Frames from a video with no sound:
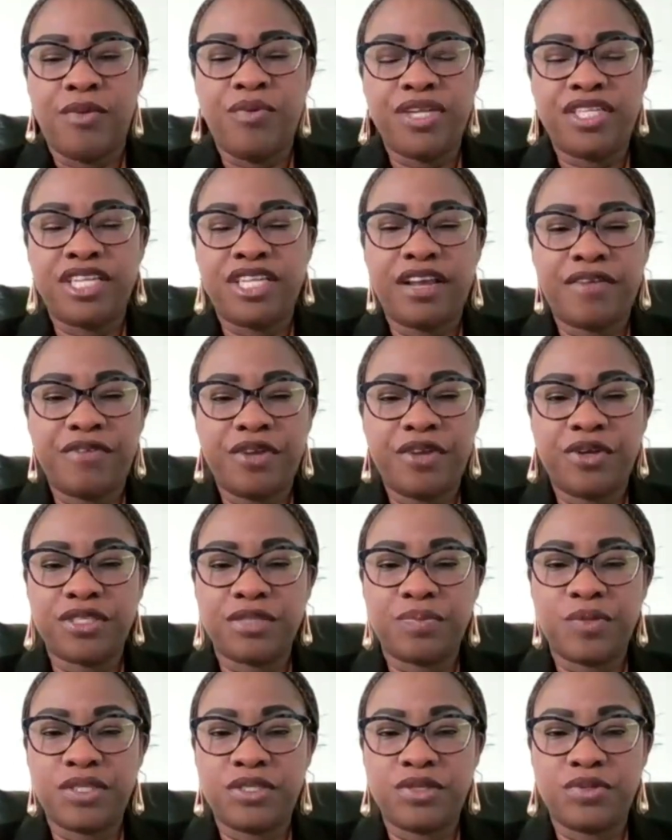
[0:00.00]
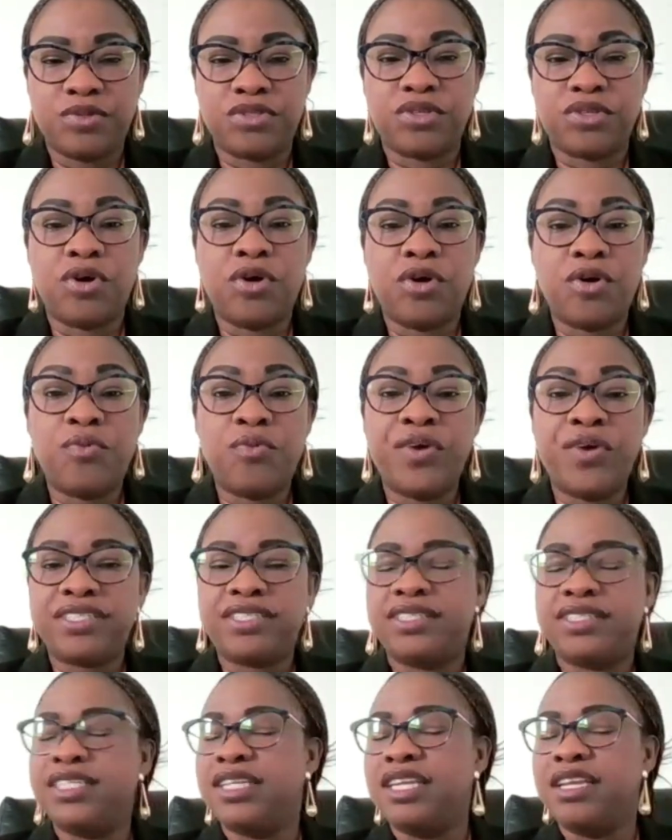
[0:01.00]
which heavy hospitals
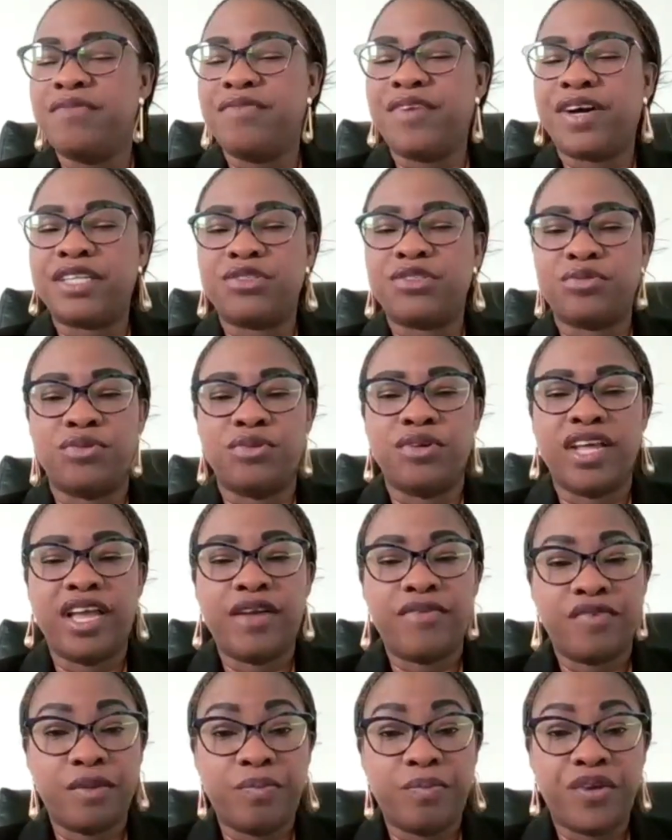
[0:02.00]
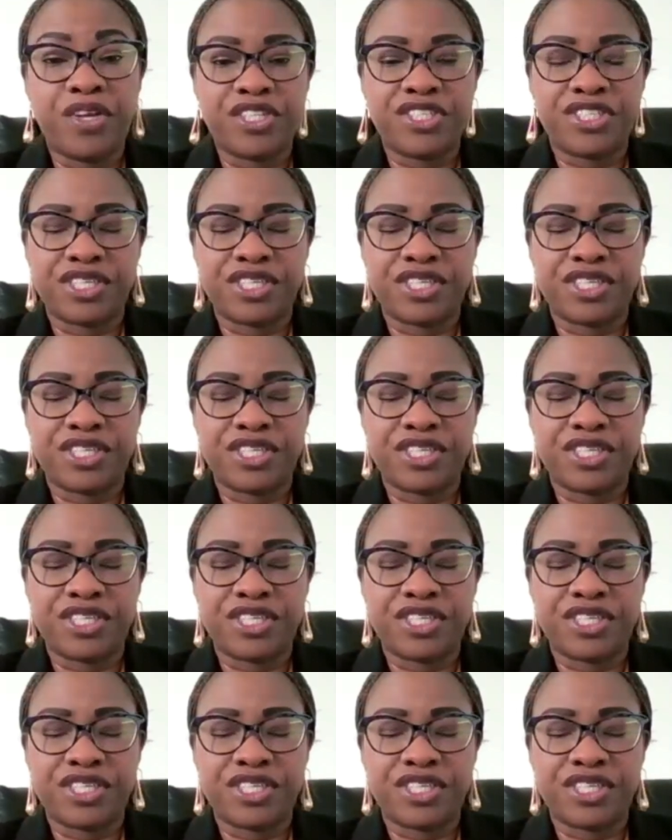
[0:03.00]
always deliver to every